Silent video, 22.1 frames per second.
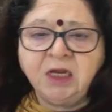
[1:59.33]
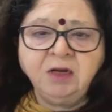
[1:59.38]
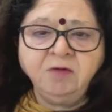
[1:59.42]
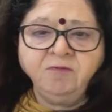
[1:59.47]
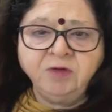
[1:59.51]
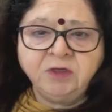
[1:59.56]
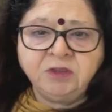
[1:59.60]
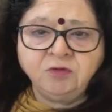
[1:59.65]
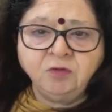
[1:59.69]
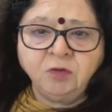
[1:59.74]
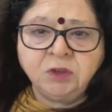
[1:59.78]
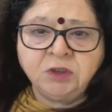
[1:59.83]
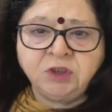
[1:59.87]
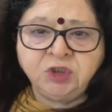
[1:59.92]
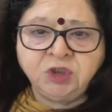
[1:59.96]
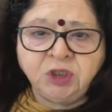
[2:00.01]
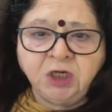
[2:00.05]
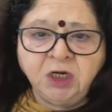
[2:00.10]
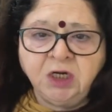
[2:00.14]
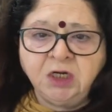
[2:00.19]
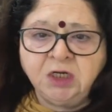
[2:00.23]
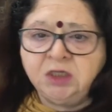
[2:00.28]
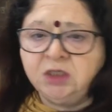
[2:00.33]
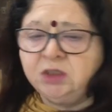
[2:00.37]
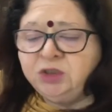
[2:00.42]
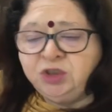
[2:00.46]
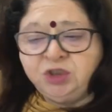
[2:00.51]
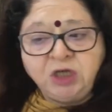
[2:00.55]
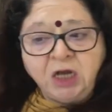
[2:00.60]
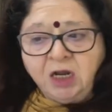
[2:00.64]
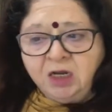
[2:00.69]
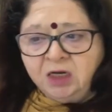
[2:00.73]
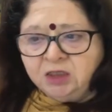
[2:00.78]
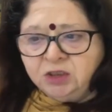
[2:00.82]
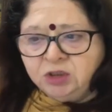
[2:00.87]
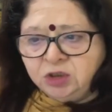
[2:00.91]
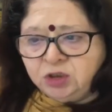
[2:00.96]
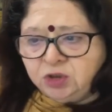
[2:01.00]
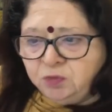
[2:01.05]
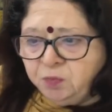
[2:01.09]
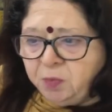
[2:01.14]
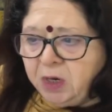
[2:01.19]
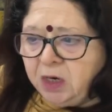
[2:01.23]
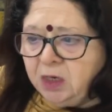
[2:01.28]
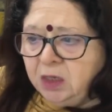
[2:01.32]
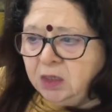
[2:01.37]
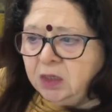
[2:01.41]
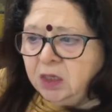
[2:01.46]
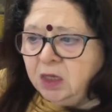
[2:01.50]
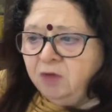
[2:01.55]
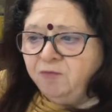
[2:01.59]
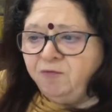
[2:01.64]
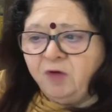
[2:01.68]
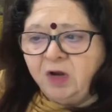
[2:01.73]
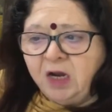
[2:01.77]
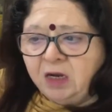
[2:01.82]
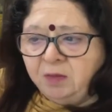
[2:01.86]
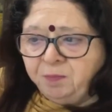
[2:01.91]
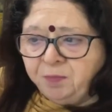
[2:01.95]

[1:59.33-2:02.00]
and which was challenged by the flat